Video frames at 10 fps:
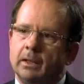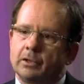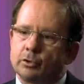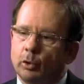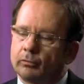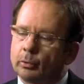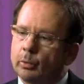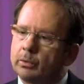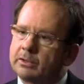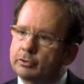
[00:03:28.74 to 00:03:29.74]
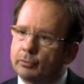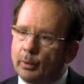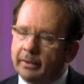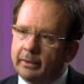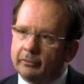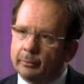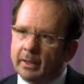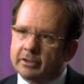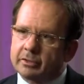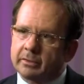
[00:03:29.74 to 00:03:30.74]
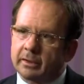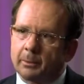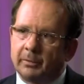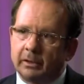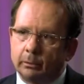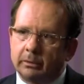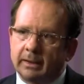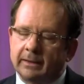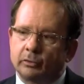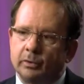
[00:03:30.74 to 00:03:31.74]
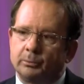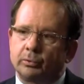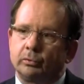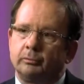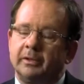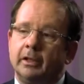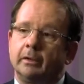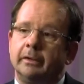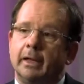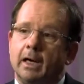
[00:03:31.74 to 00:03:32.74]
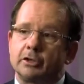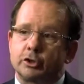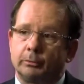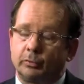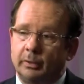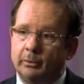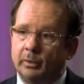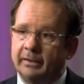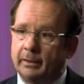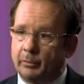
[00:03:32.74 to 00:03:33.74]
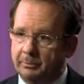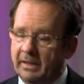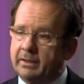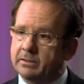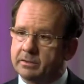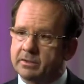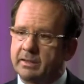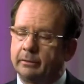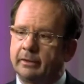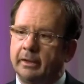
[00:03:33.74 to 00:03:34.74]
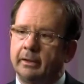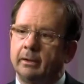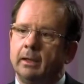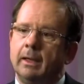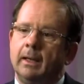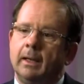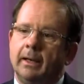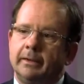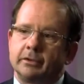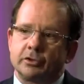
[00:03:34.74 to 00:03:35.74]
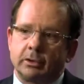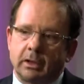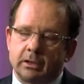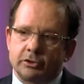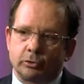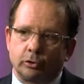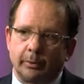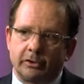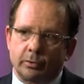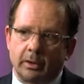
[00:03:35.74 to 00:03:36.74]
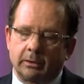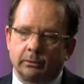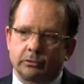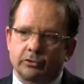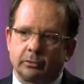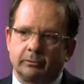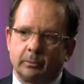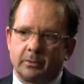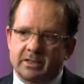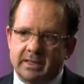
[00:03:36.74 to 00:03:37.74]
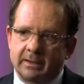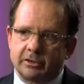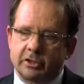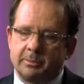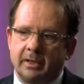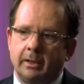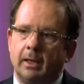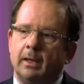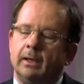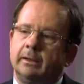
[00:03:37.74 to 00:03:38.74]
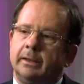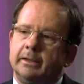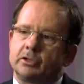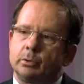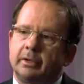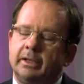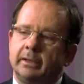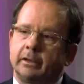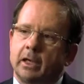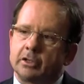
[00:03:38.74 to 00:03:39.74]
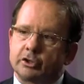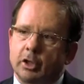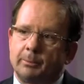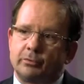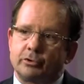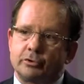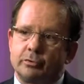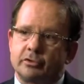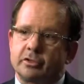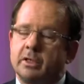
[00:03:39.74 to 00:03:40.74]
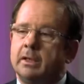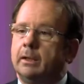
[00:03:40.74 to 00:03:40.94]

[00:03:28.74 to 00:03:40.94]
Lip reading: So overall, there's a variety of directions that are being looked at to improve beyond the R-CHOP 21 that remains the standard care, and there's a large ongoing trial also from the CLGB that is looking at R-CHOP versus